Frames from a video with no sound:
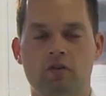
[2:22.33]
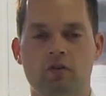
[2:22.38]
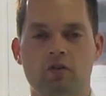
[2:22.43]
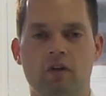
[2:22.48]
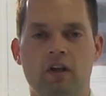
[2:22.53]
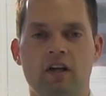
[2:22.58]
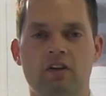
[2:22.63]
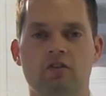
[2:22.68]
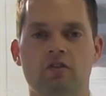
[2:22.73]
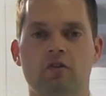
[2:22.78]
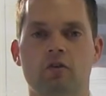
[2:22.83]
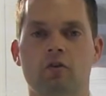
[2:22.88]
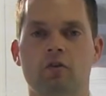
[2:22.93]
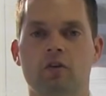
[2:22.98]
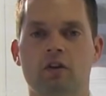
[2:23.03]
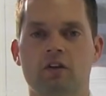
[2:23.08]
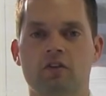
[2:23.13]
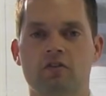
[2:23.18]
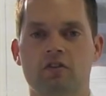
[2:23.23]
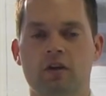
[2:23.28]
so that's
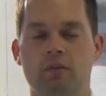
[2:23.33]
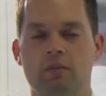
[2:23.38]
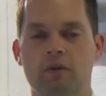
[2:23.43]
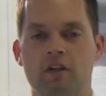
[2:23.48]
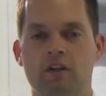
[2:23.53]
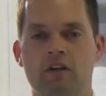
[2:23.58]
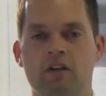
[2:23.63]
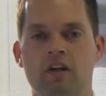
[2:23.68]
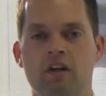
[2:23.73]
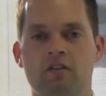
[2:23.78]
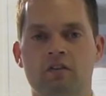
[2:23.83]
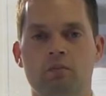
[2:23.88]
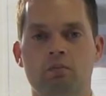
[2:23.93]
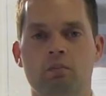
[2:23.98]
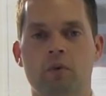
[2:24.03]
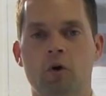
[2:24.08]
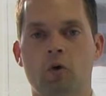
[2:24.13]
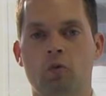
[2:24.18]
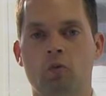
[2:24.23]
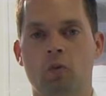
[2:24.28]
certainly something that
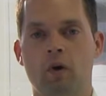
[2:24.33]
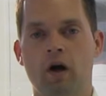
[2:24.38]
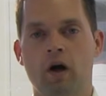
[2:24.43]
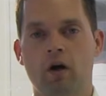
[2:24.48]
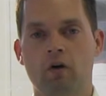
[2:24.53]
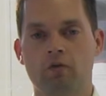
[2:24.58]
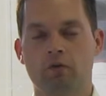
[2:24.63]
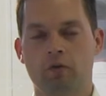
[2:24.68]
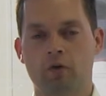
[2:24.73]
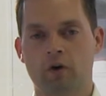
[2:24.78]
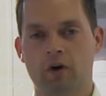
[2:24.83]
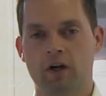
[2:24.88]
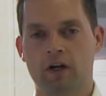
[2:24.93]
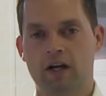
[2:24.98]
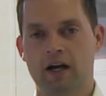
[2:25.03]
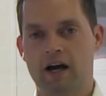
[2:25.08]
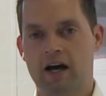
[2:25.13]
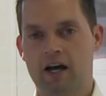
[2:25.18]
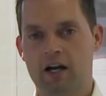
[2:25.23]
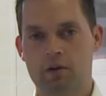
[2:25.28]
doesn't bode well for an
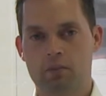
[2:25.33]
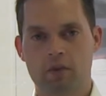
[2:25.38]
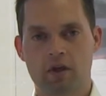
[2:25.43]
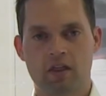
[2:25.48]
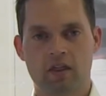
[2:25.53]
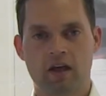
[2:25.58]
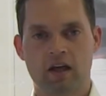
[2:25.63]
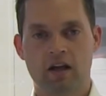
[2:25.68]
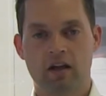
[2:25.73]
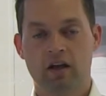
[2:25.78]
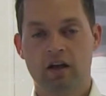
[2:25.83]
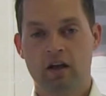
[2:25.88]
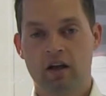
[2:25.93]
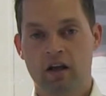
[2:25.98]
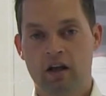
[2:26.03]
economy that